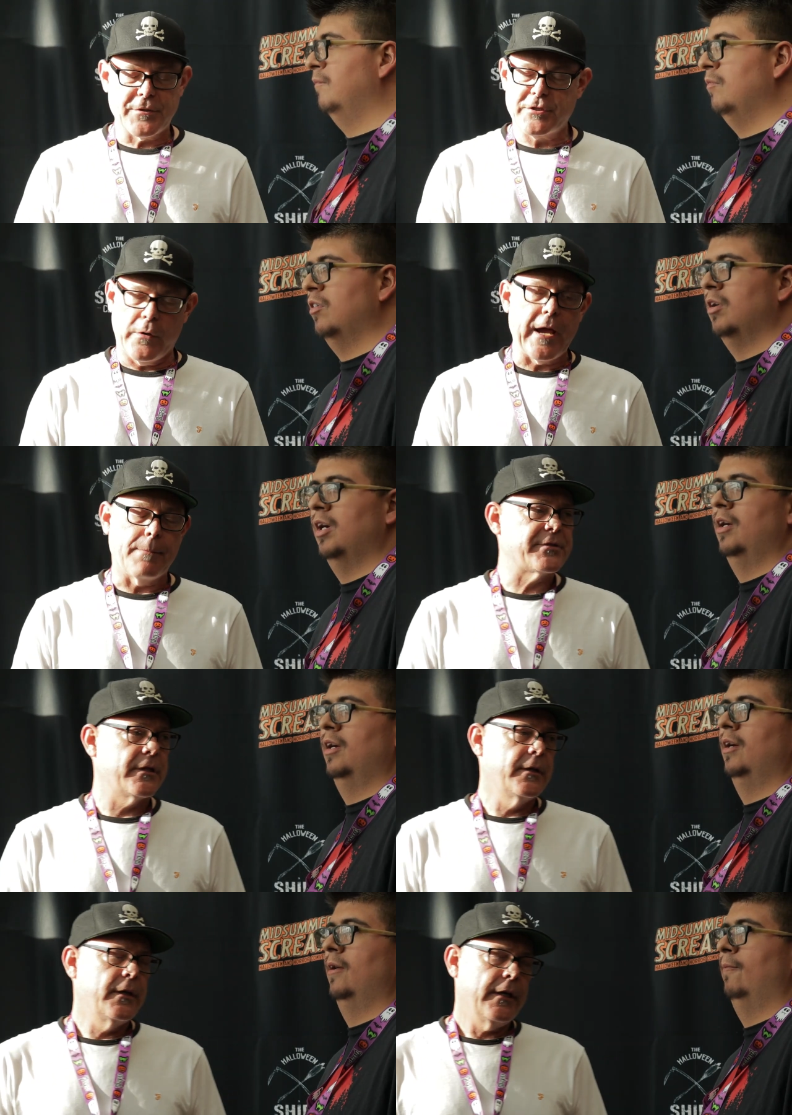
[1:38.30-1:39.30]
Speaker 1: the script.
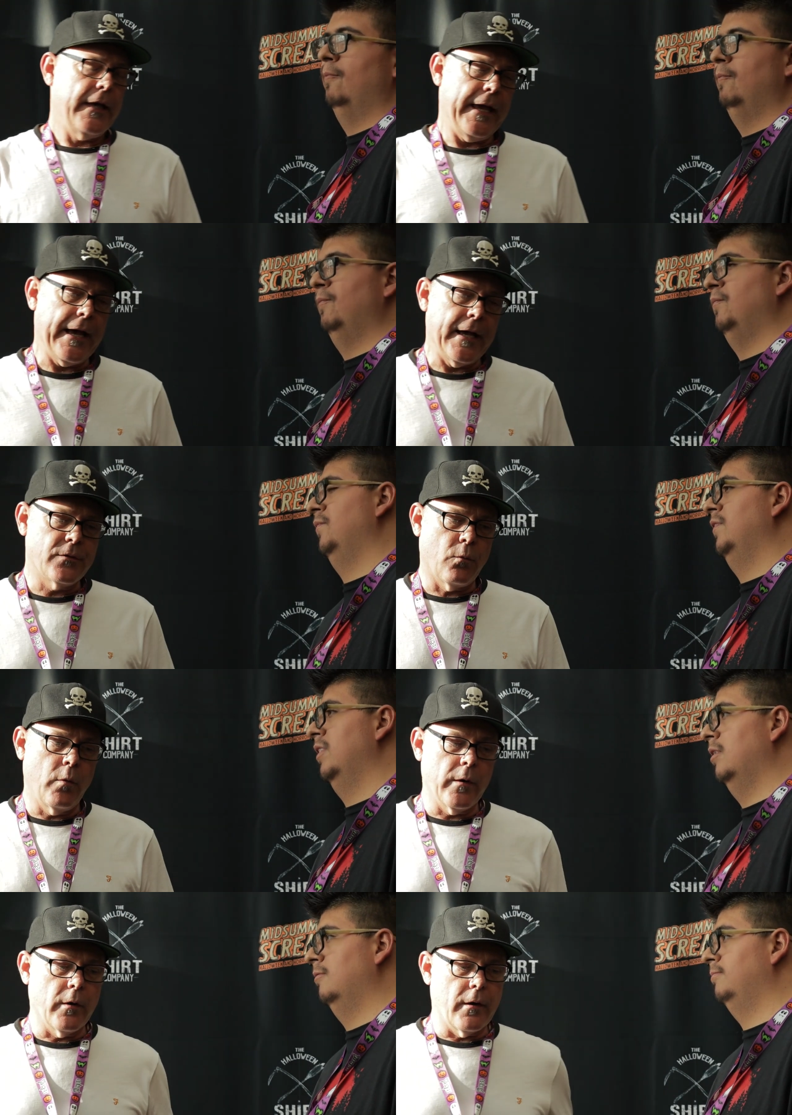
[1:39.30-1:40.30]
And
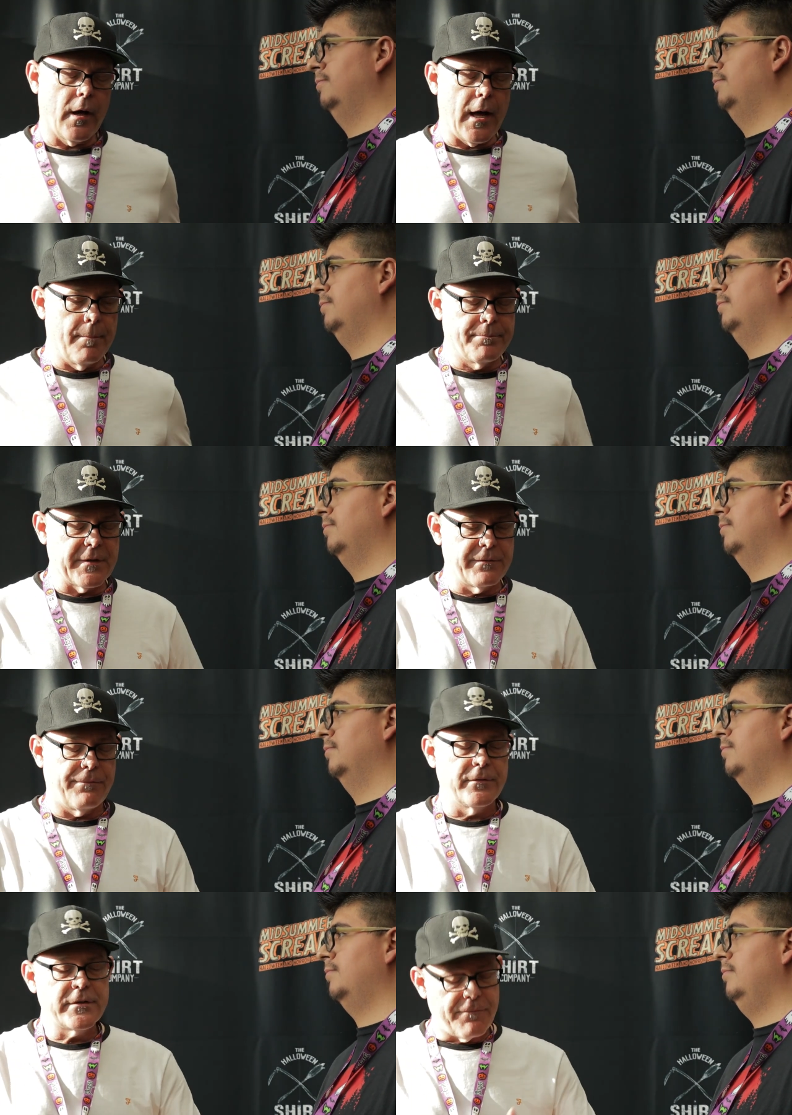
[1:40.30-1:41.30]
we were uh, de
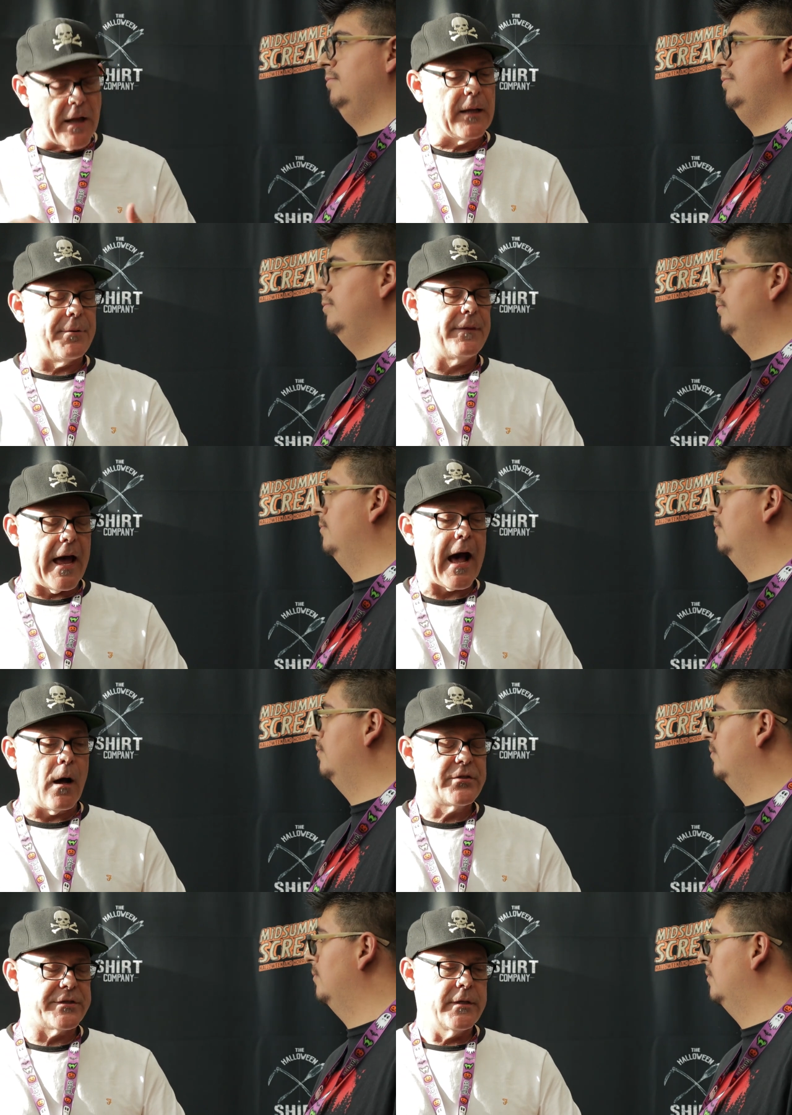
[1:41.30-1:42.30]
developing the
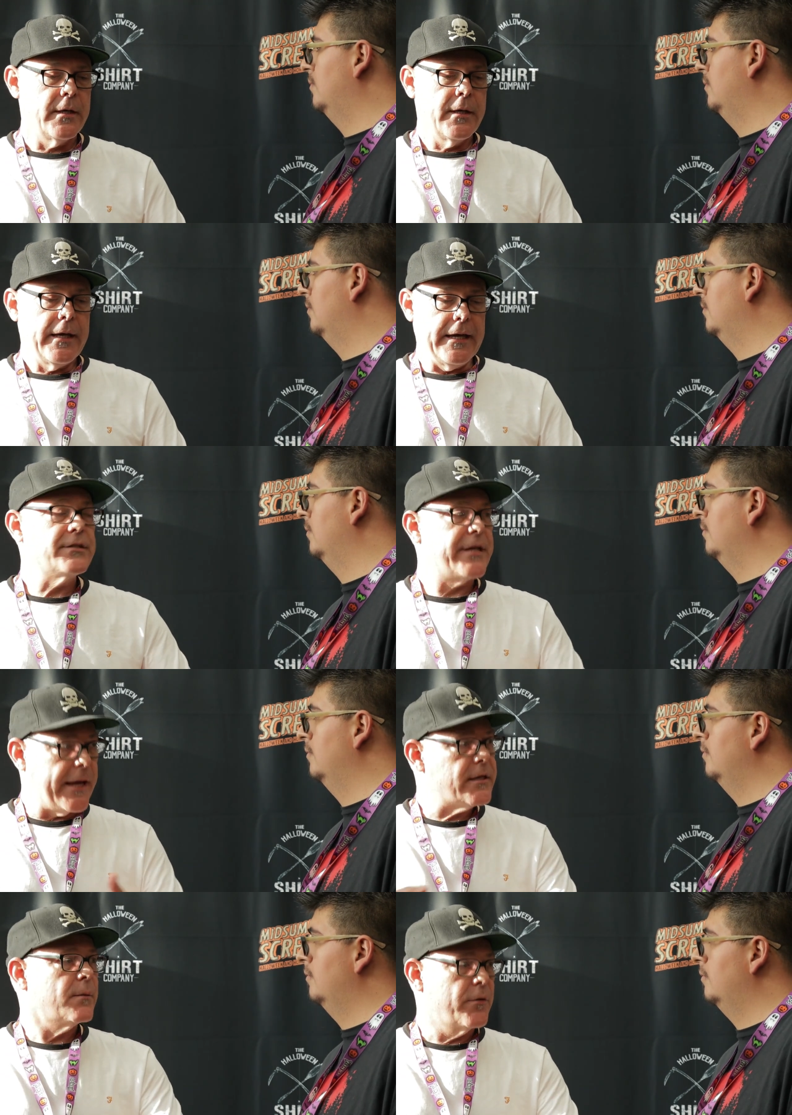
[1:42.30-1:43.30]
house in
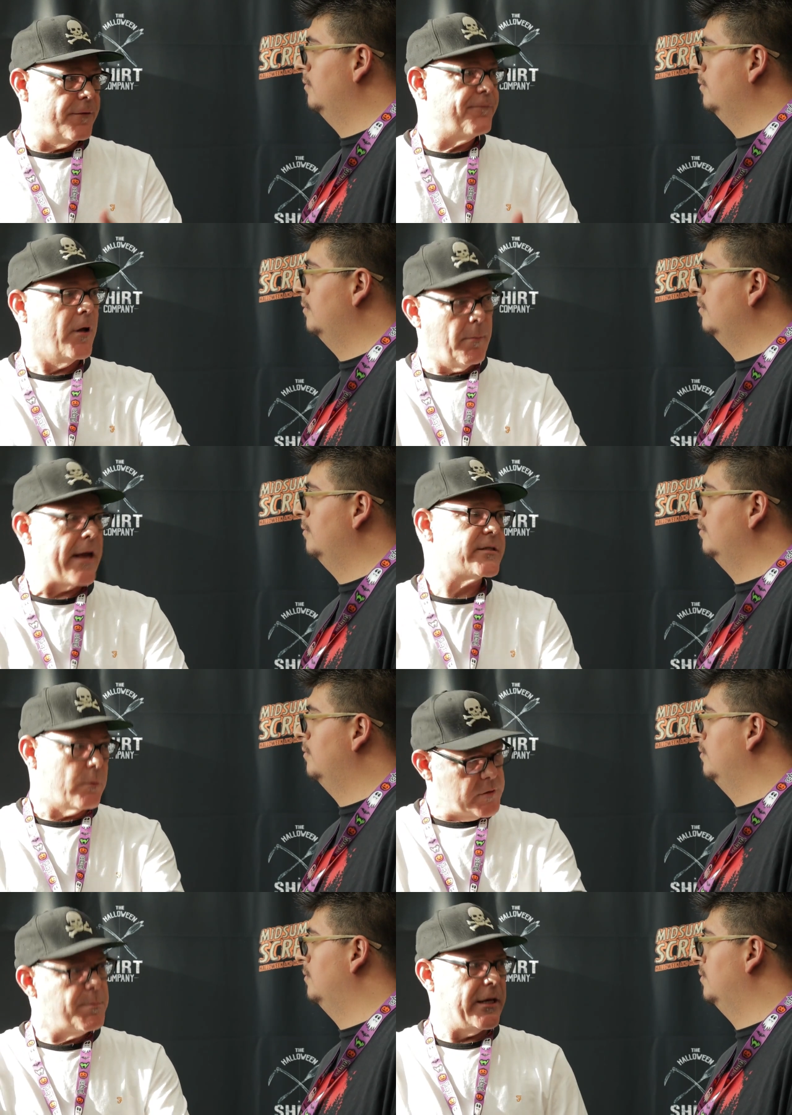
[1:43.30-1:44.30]
tandem with the film as
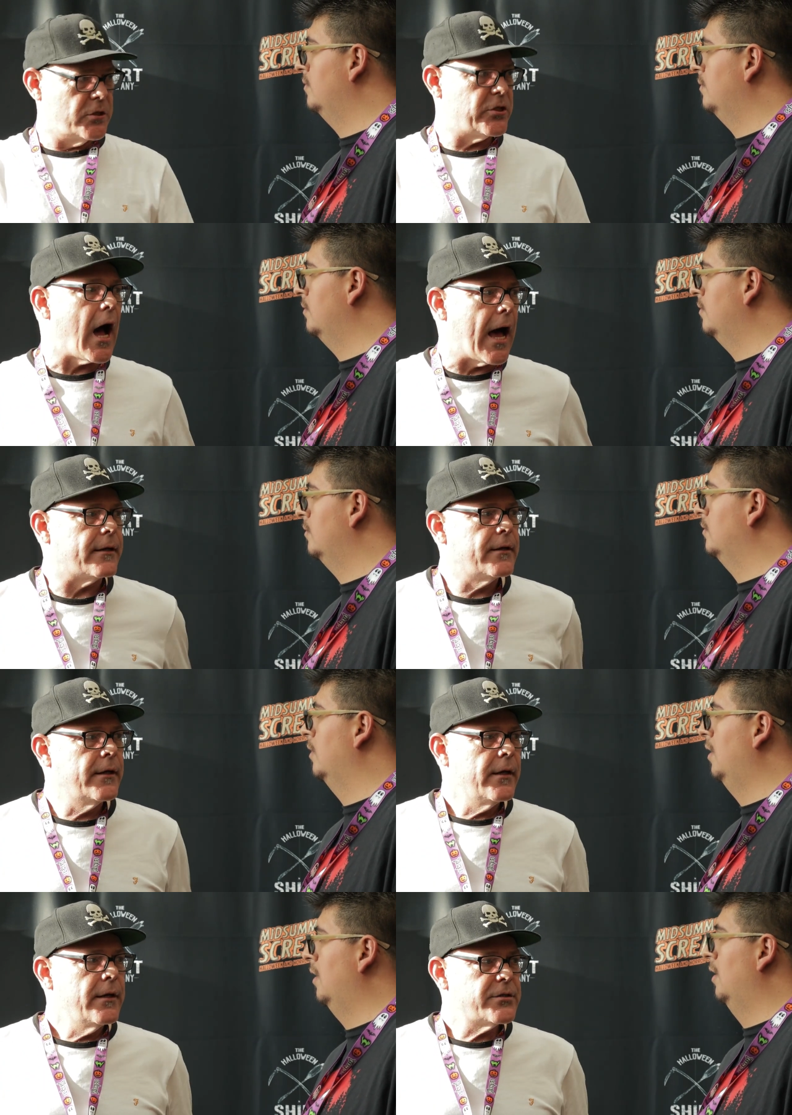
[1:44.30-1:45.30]
it was being shot.
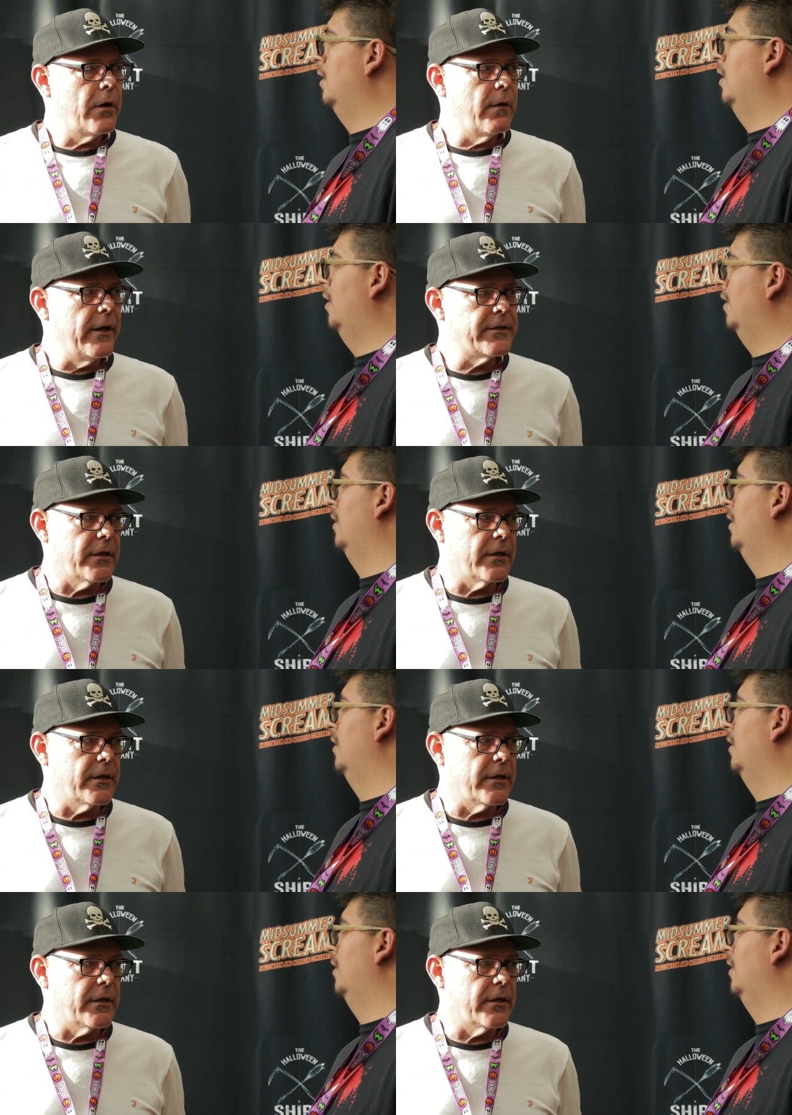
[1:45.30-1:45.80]
So it's a